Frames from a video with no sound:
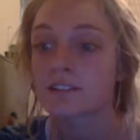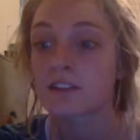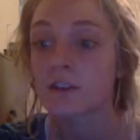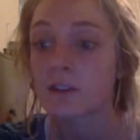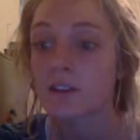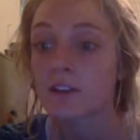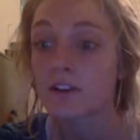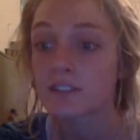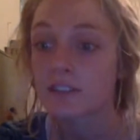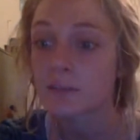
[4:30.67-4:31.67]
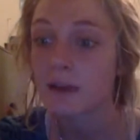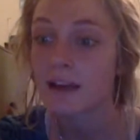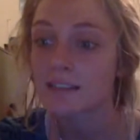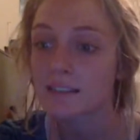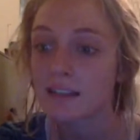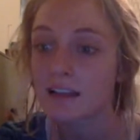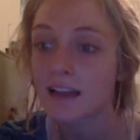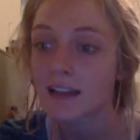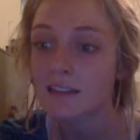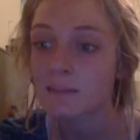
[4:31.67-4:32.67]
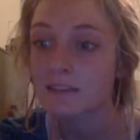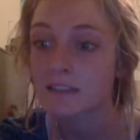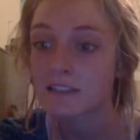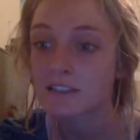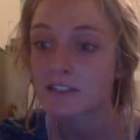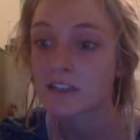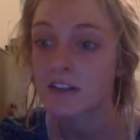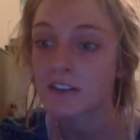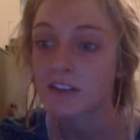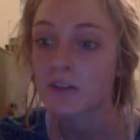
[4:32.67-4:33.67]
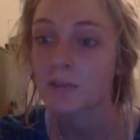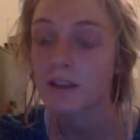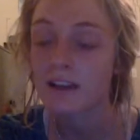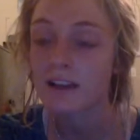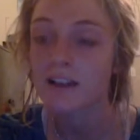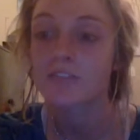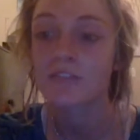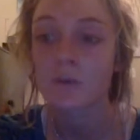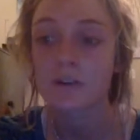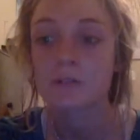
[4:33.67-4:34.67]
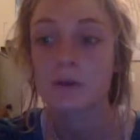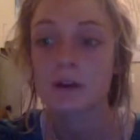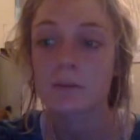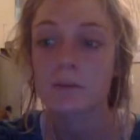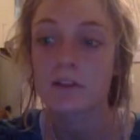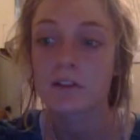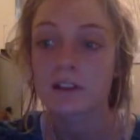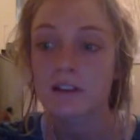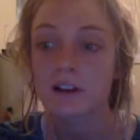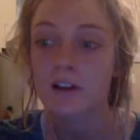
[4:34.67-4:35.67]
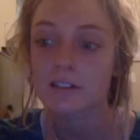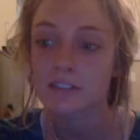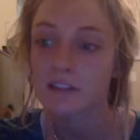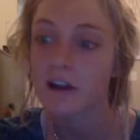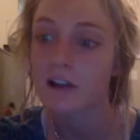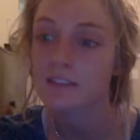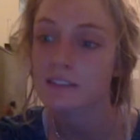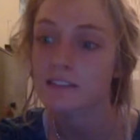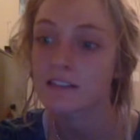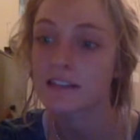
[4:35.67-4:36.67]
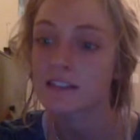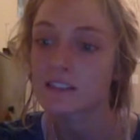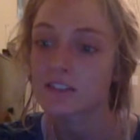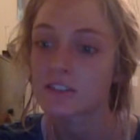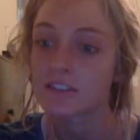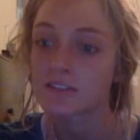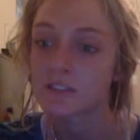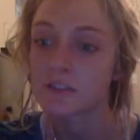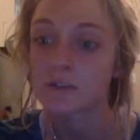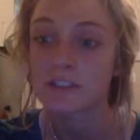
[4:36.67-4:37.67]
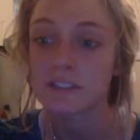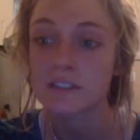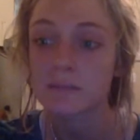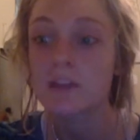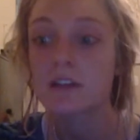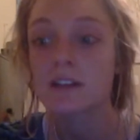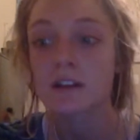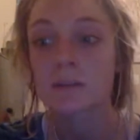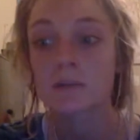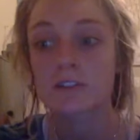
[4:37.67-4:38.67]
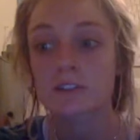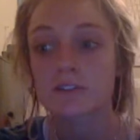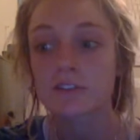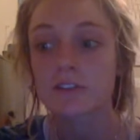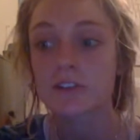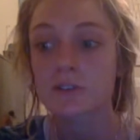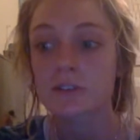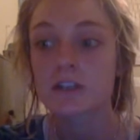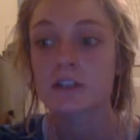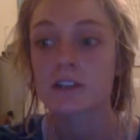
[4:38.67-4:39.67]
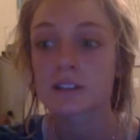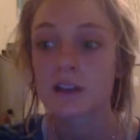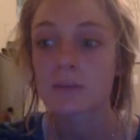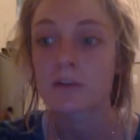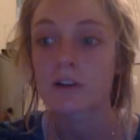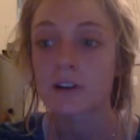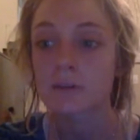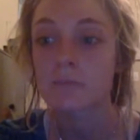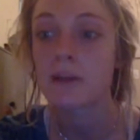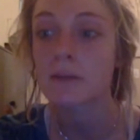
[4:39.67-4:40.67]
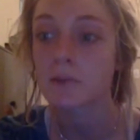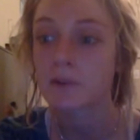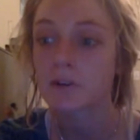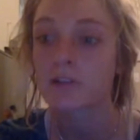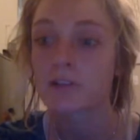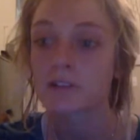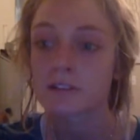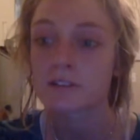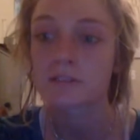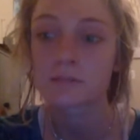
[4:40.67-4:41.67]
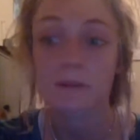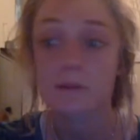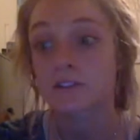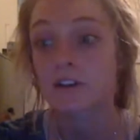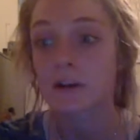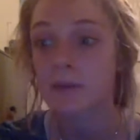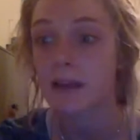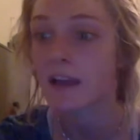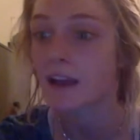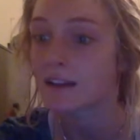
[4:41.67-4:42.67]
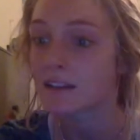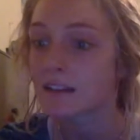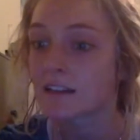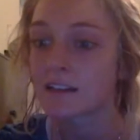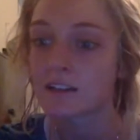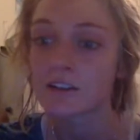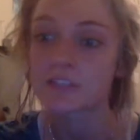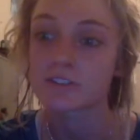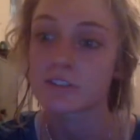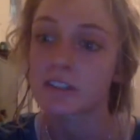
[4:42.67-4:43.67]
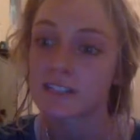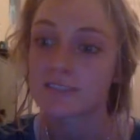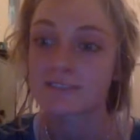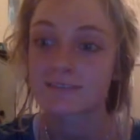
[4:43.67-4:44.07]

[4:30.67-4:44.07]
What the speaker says: There is no cure to the pest, and it has a potential of accumulating $41 billion in losses in industries of tourism, commercial fruit, lumber, maple syrup, and nursery.